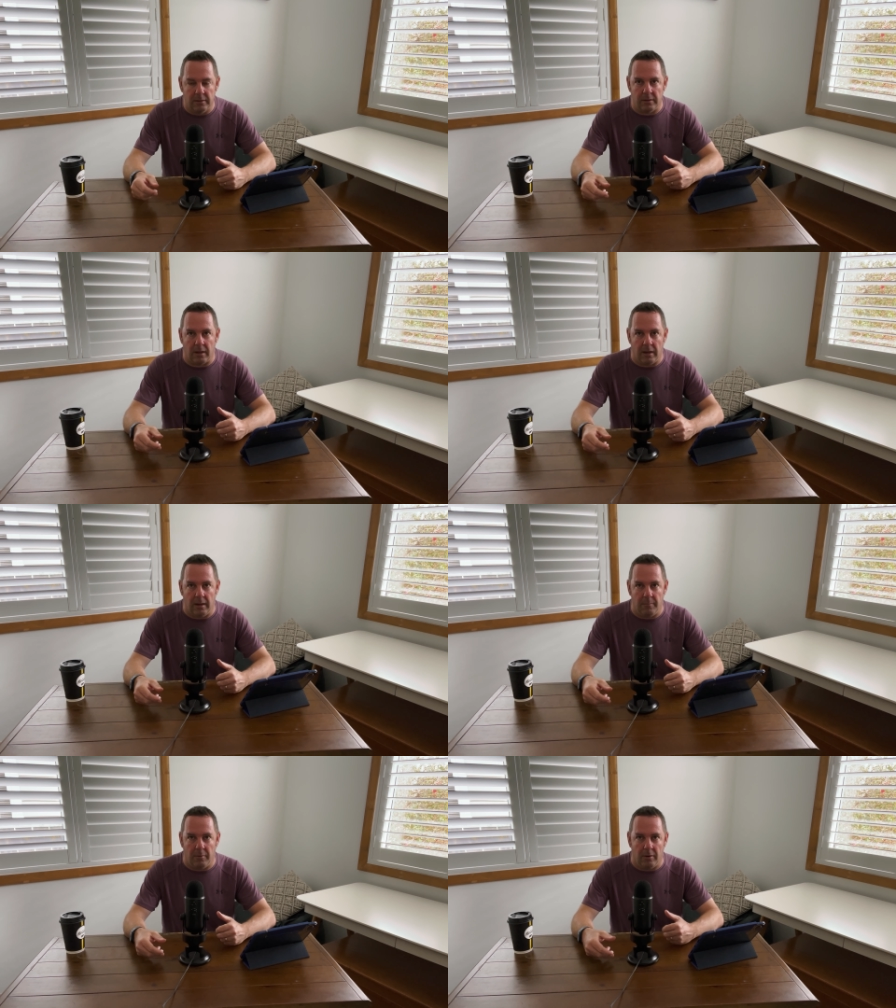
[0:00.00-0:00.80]

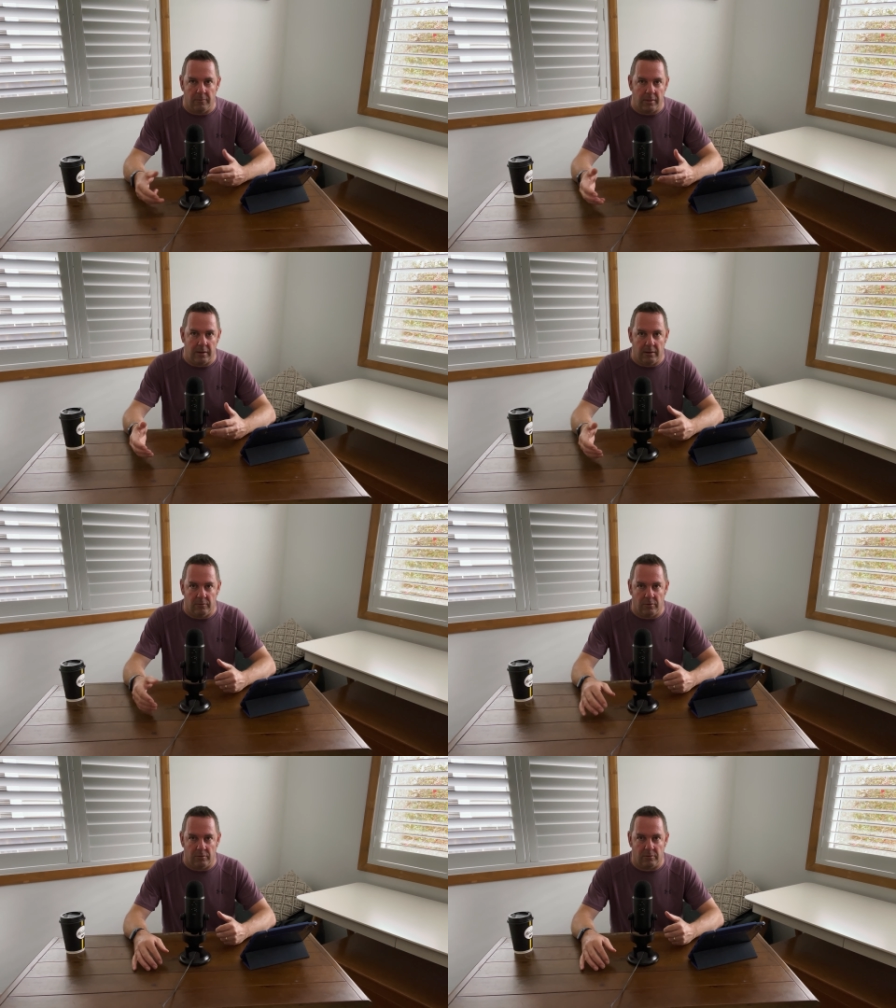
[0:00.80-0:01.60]
um, over the
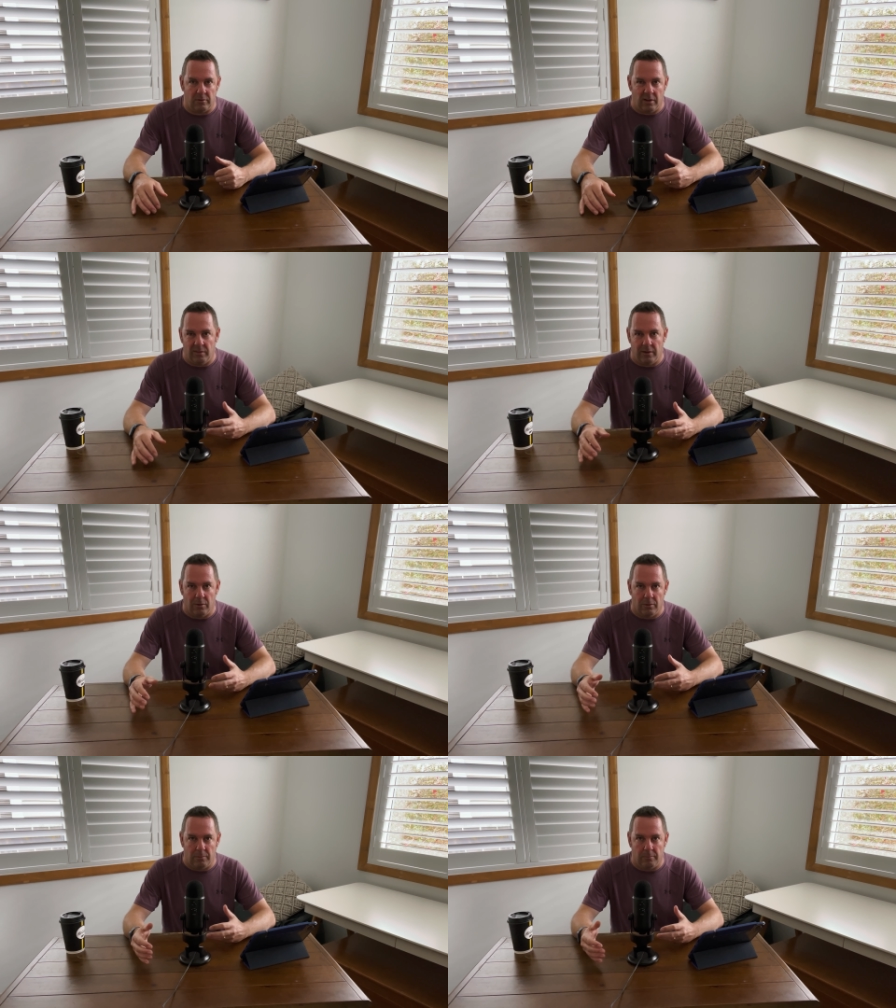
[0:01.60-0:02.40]
years, just in the
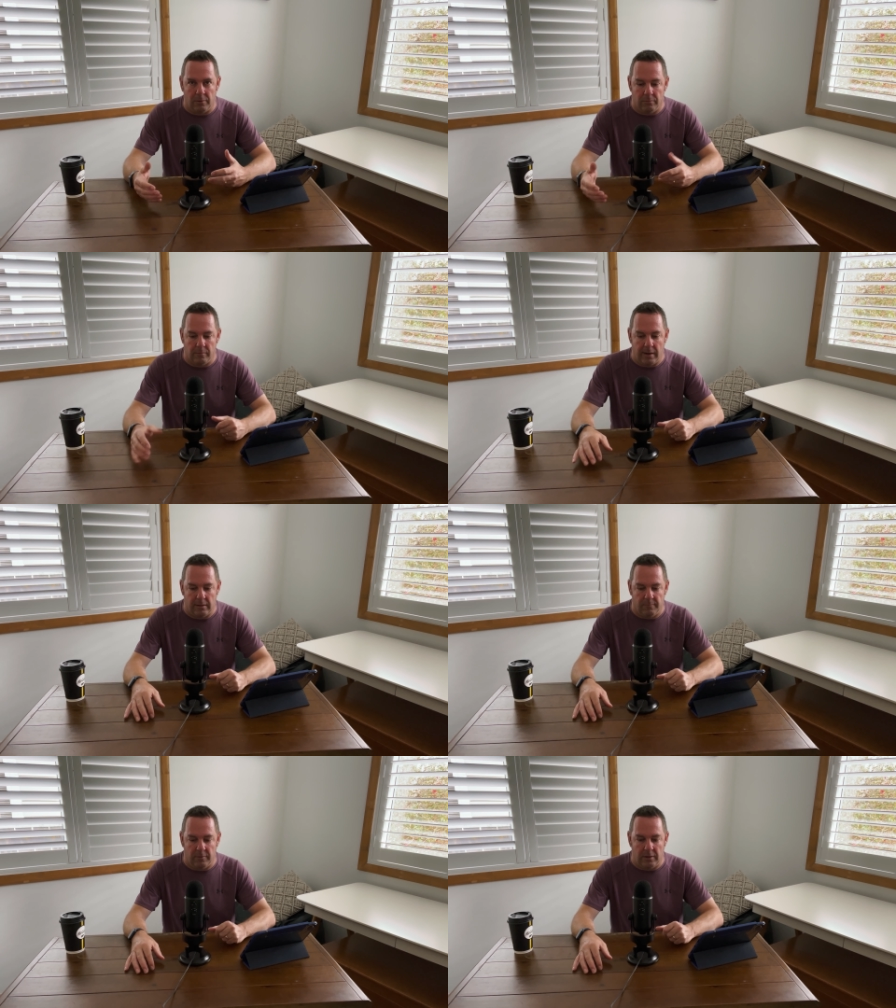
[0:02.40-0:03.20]
odd
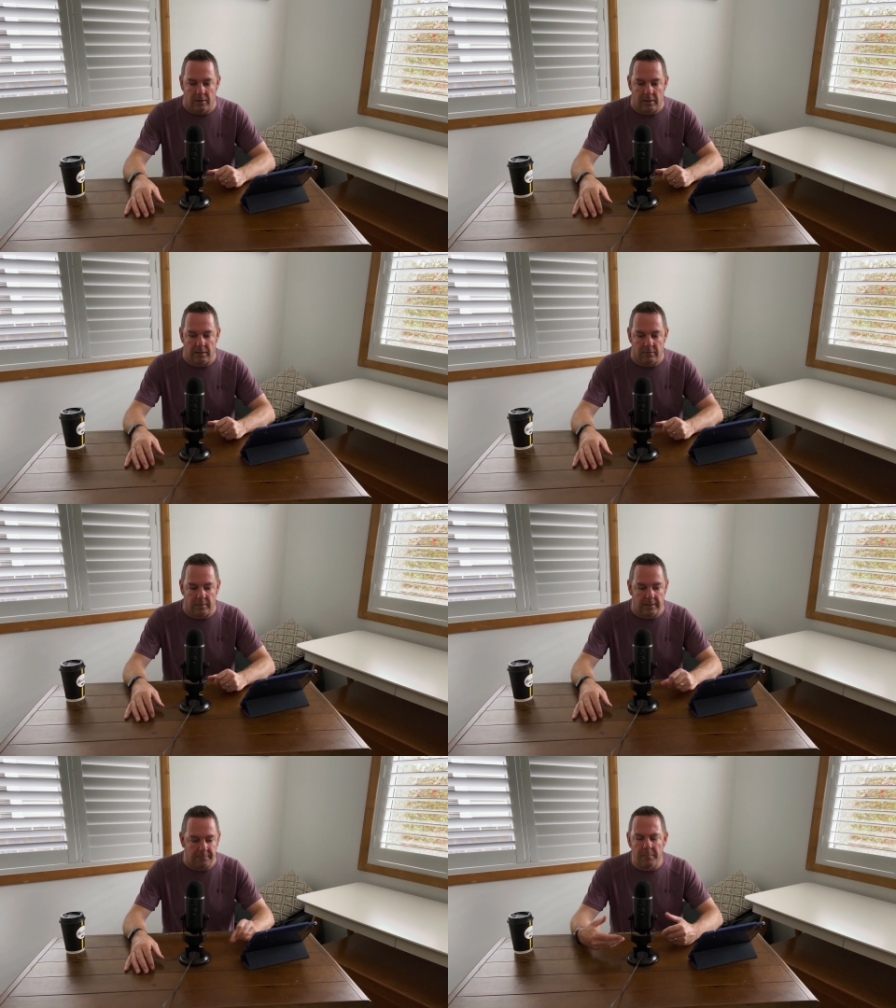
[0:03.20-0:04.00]
random video here
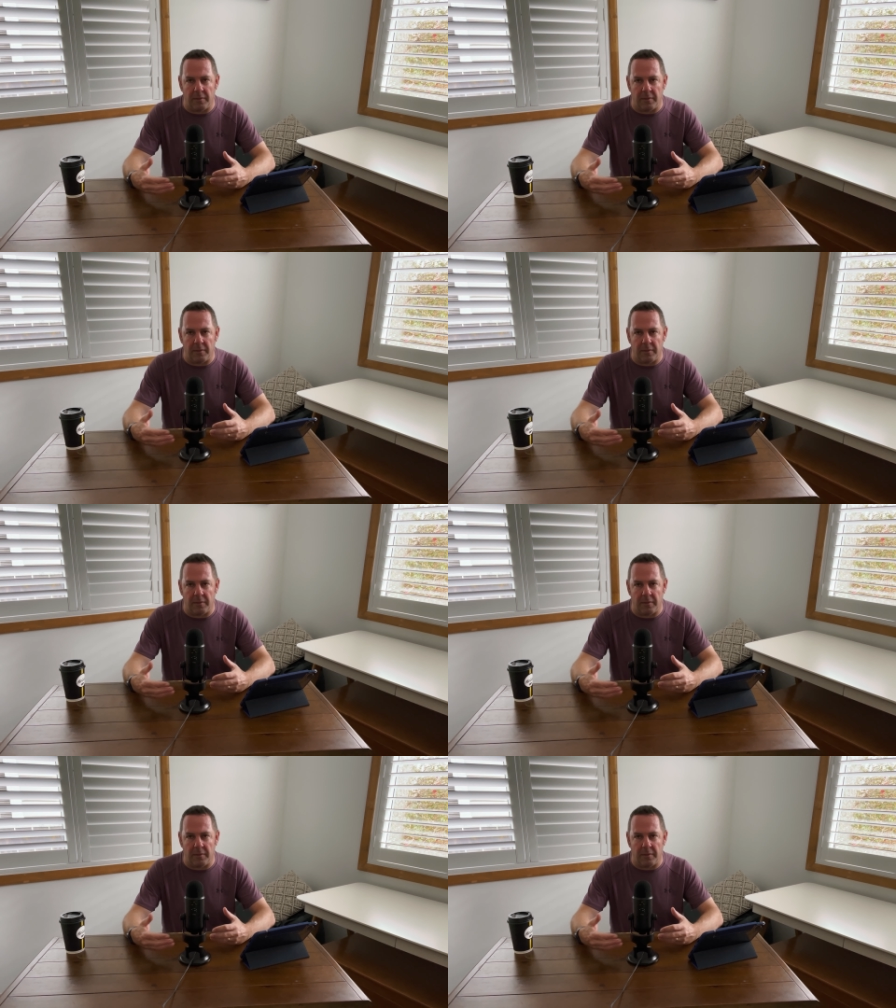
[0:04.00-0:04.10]
and there.